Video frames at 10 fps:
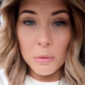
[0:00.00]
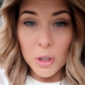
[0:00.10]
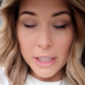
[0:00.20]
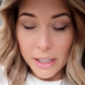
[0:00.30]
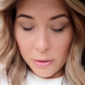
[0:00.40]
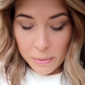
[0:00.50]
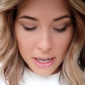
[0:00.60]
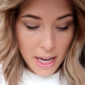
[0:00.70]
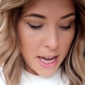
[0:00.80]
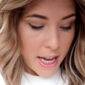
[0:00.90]
Morning,
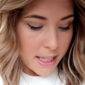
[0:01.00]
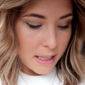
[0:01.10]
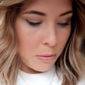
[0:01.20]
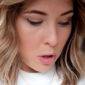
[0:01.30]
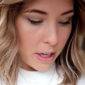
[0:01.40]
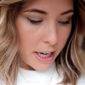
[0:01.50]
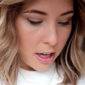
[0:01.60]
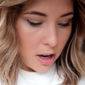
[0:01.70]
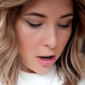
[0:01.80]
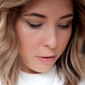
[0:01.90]
everybody. It's the
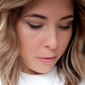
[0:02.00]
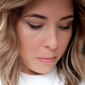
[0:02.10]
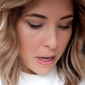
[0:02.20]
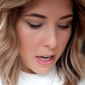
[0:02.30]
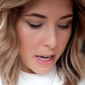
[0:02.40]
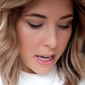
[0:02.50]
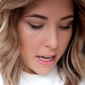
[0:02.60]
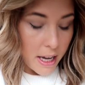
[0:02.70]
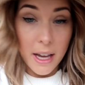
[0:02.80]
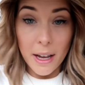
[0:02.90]
morning of
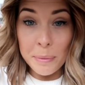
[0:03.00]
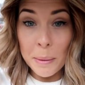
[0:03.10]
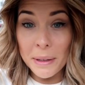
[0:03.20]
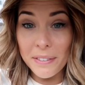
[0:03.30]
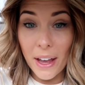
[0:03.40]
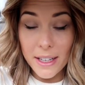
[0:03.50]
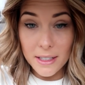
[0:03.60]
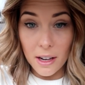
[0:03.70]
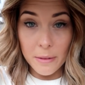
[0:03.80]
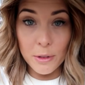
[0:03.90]
my Bumble
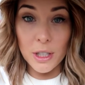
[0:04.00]
event. I'm